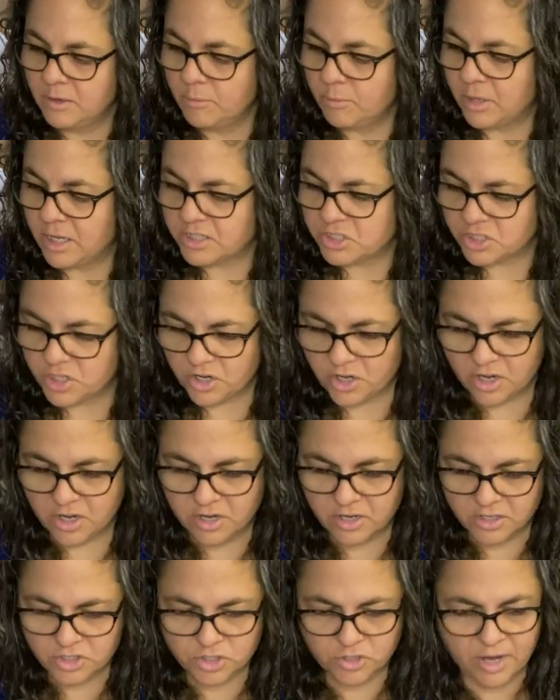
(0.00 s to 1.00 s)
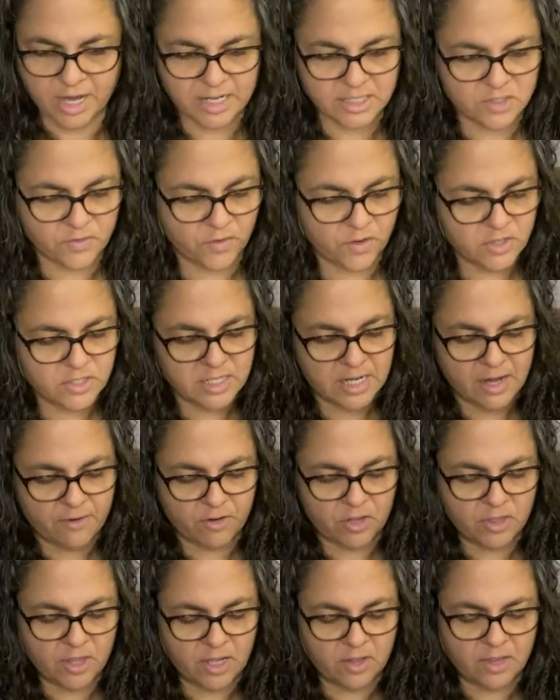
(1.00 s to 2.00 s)
plus your transfers and
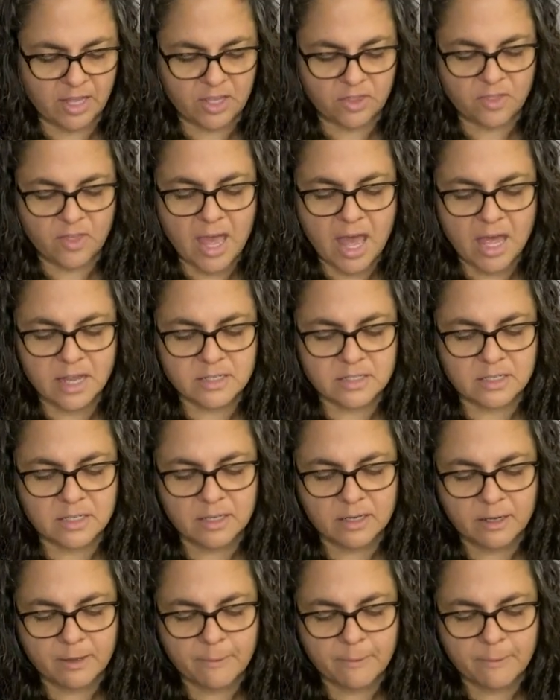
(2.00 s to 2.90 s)
everything like that.